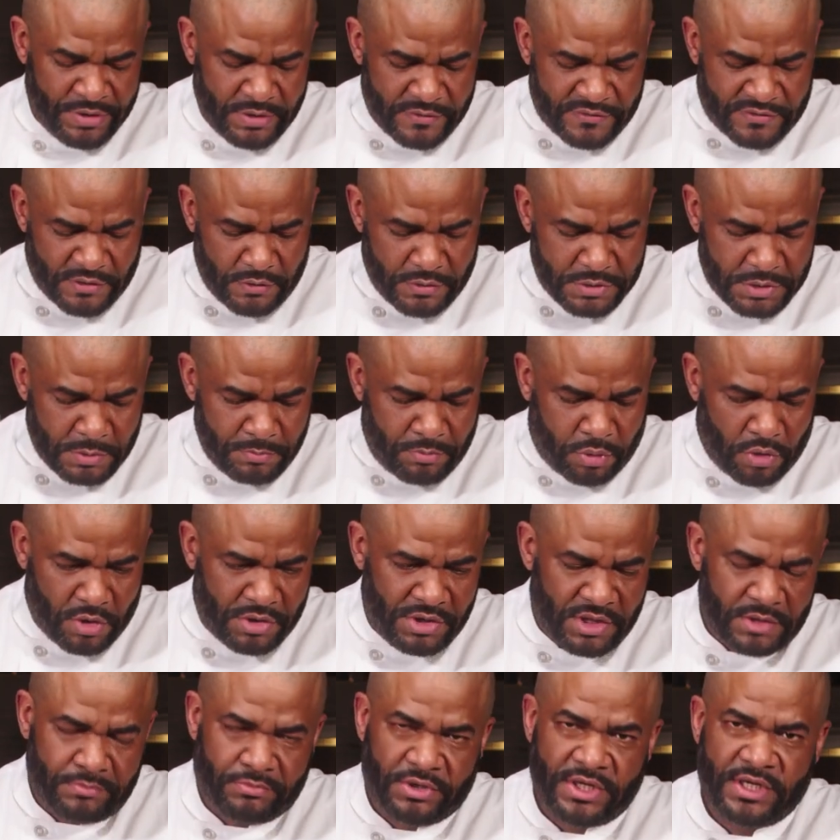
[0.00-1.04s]
So it's
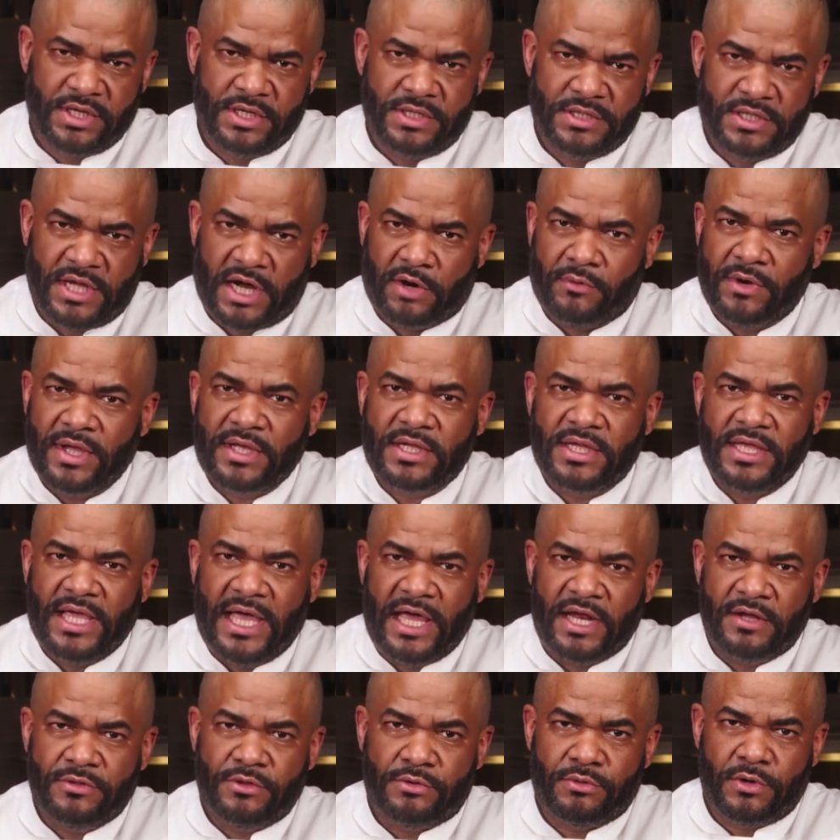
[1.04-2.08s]
important to bring it directly
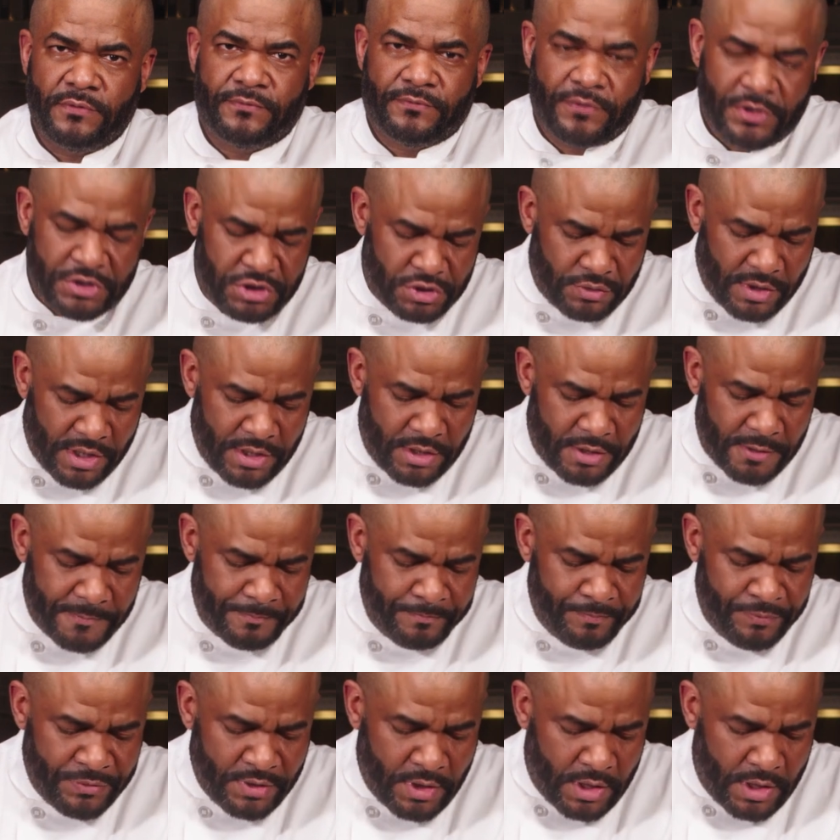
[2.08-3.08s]
out of the refrigerator.